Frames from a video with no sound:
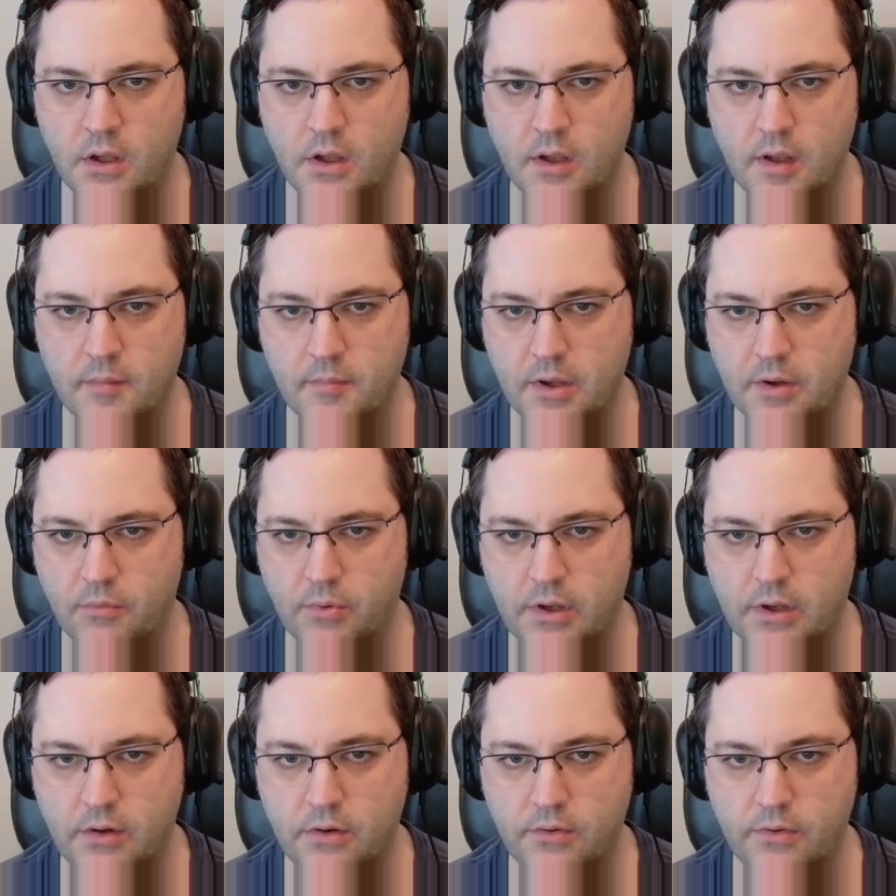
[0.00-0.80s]
Um, and
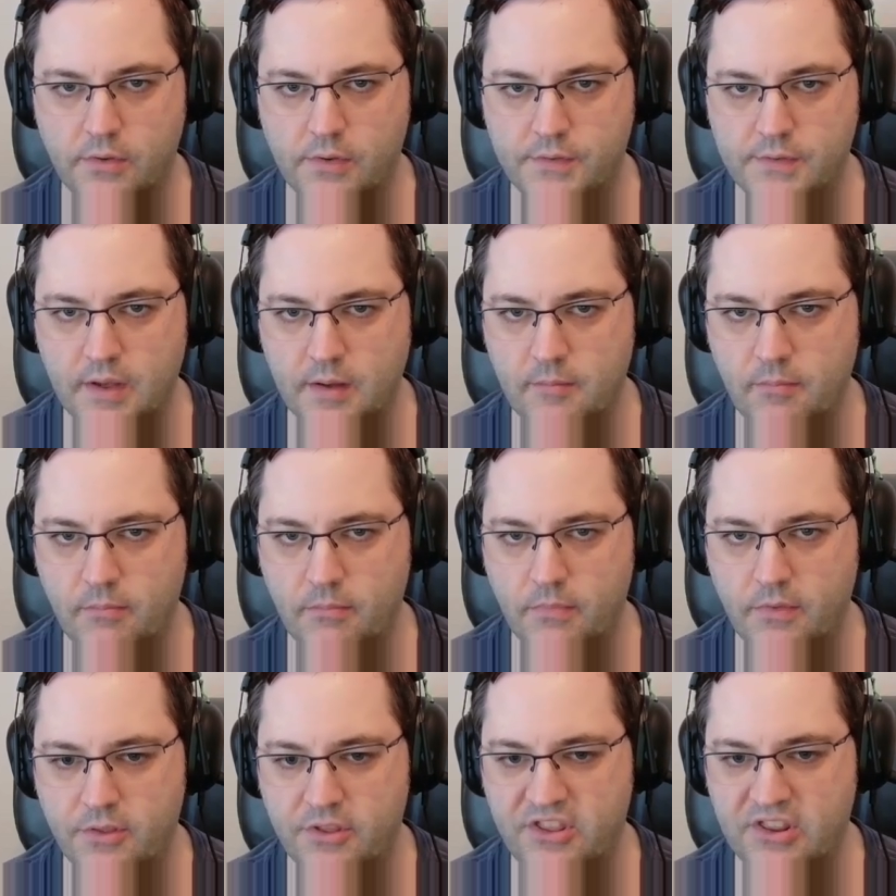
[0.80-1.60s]
we can do the
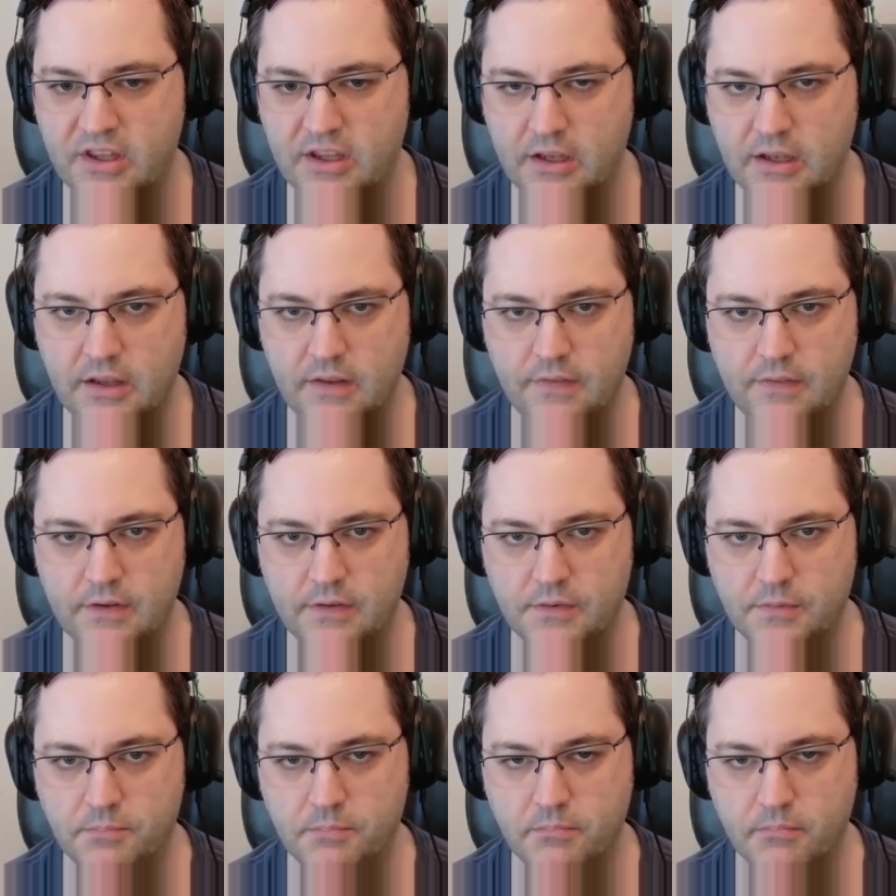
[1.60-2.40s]
same thing in
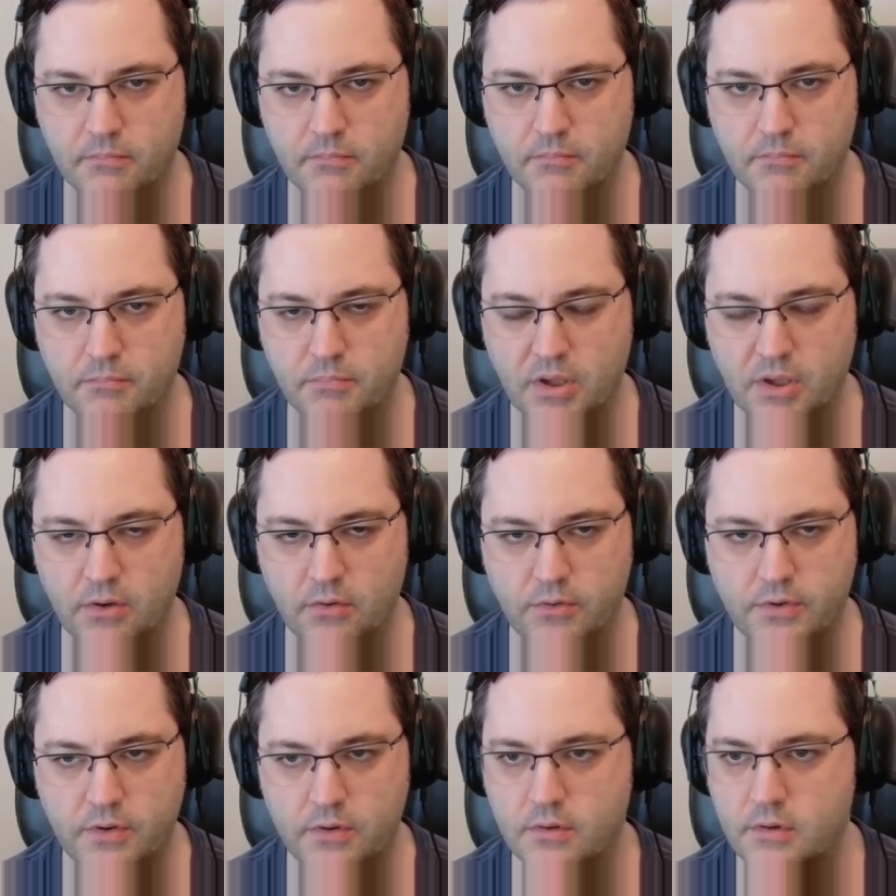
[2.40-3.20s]
these bent
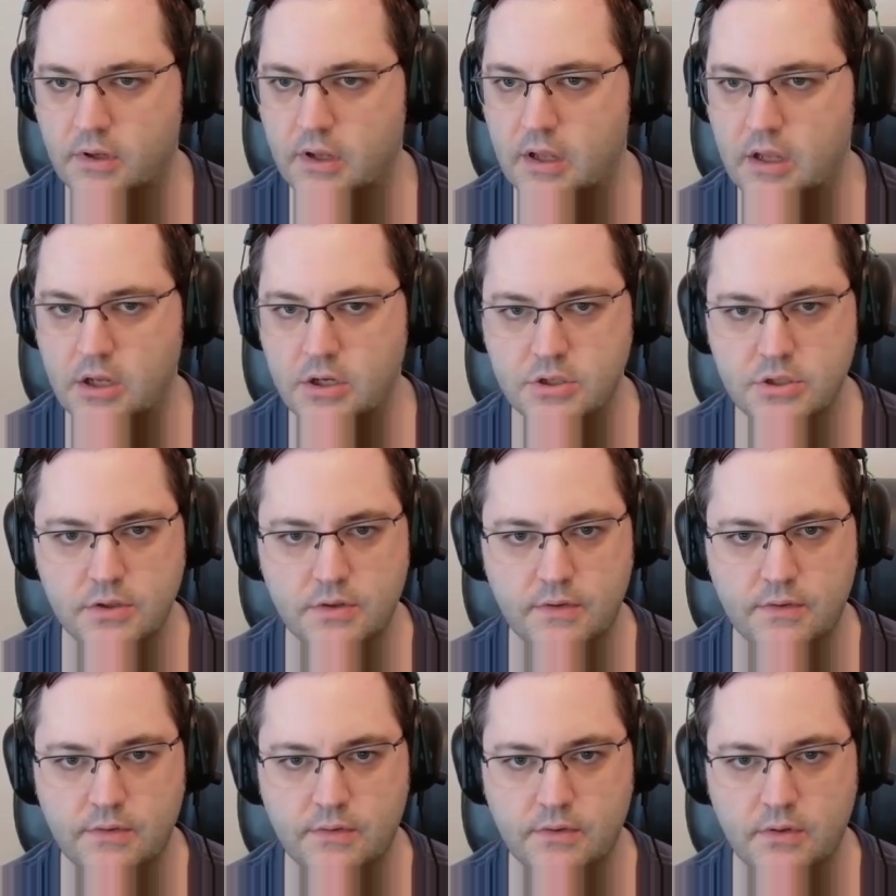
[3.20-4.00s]

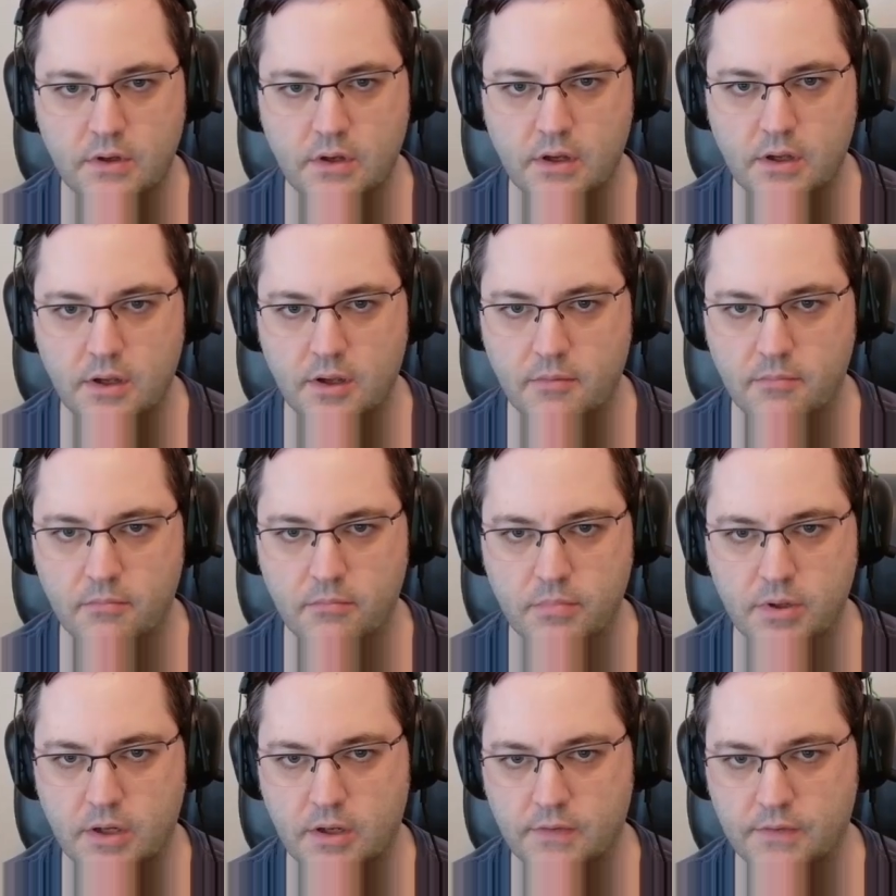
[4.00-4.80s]
cages um,
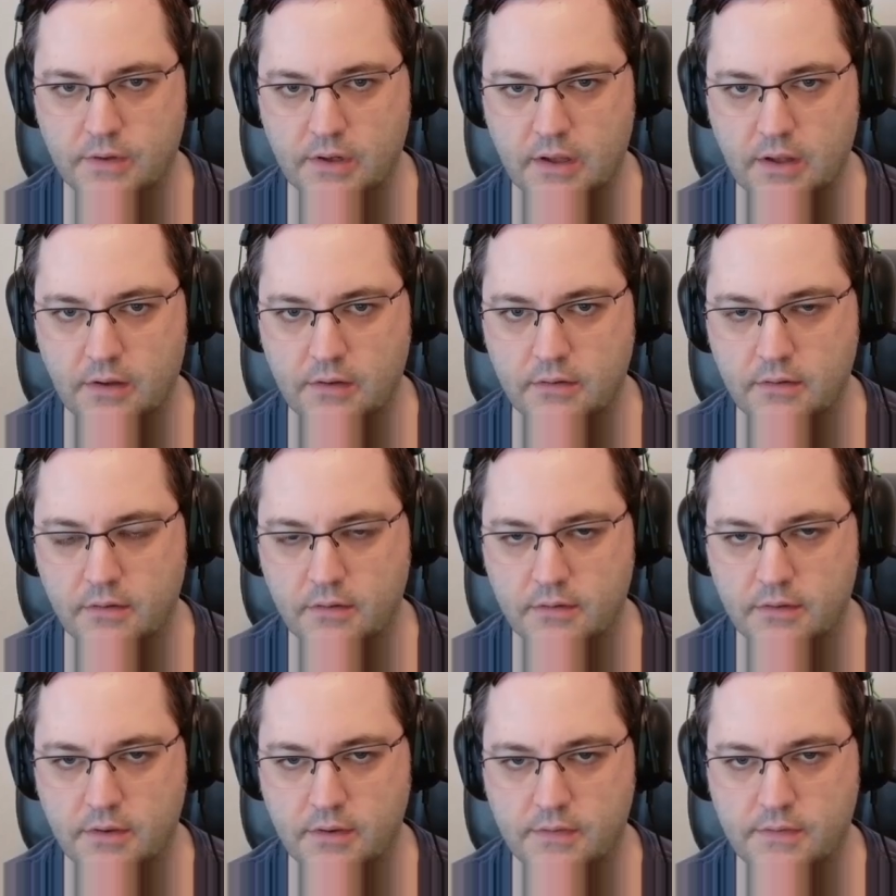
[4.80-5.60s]
because, again,
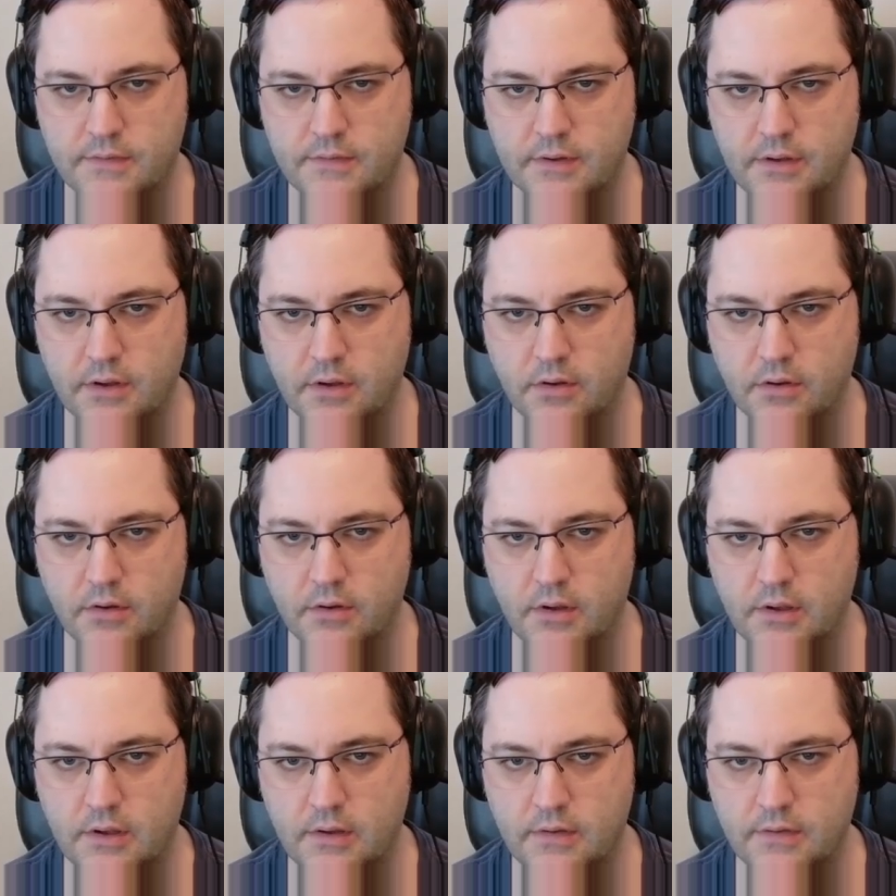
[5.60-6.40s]
this cell
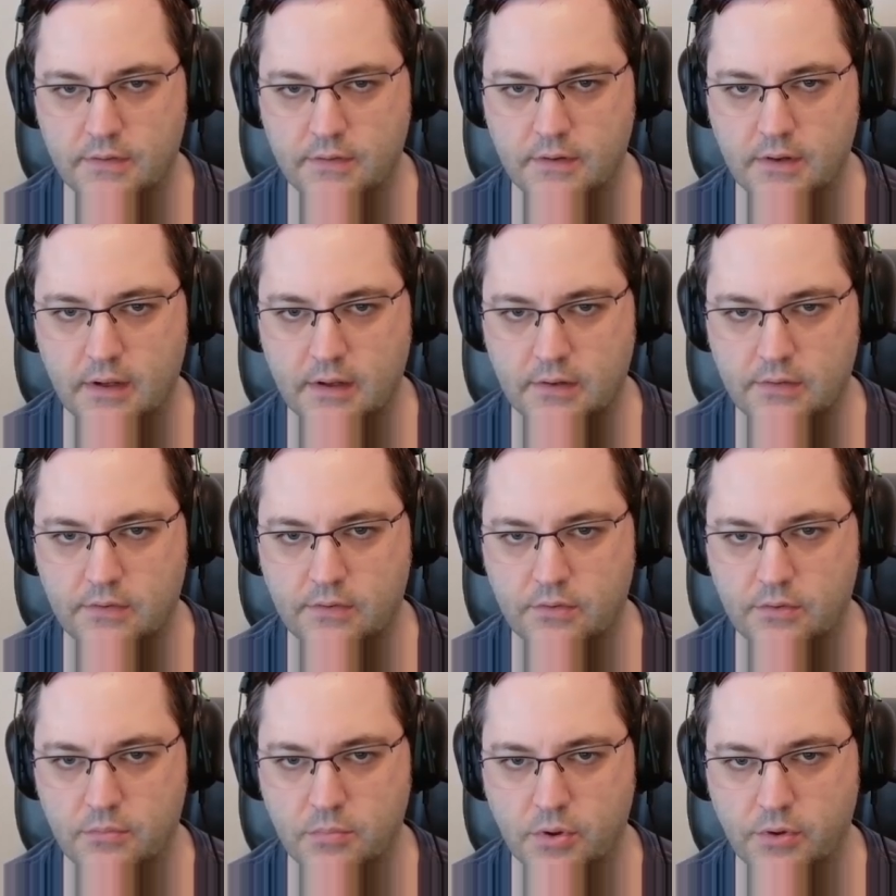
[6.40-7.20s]
is next
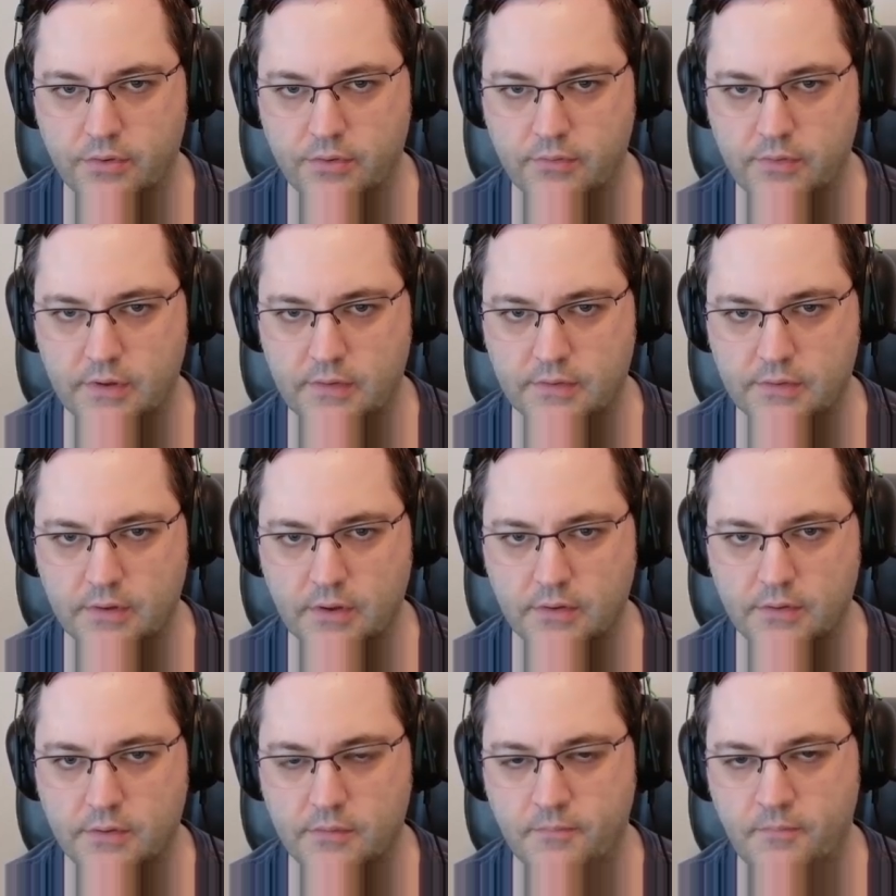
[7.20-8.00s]
to both of these
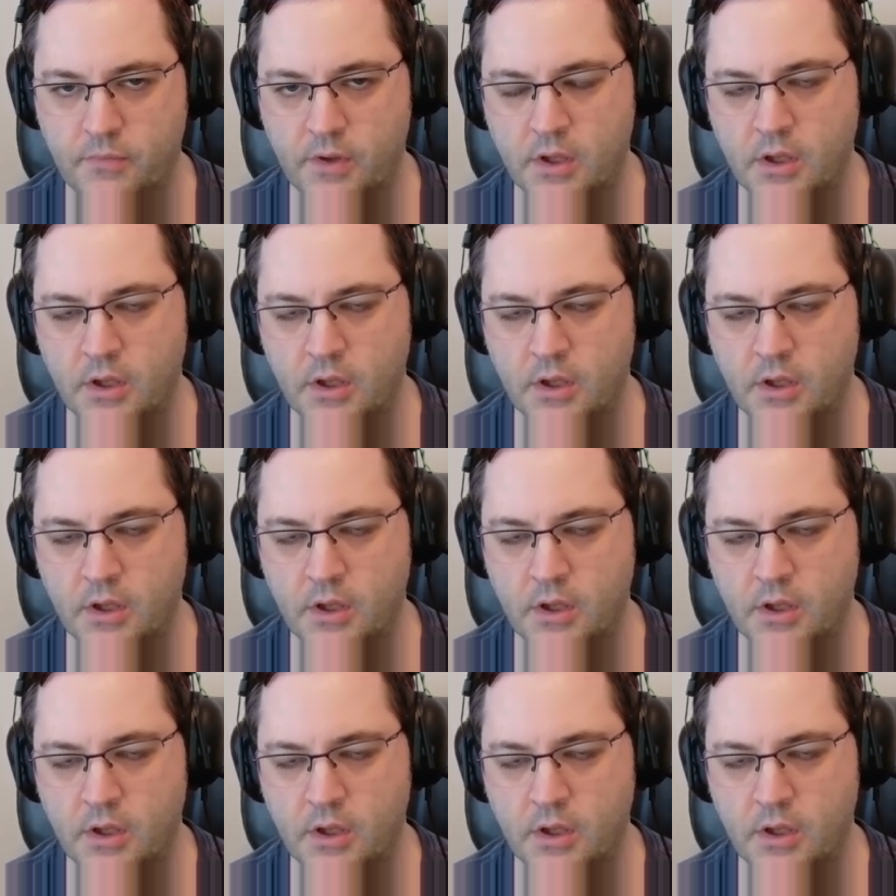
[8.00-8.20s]
cells.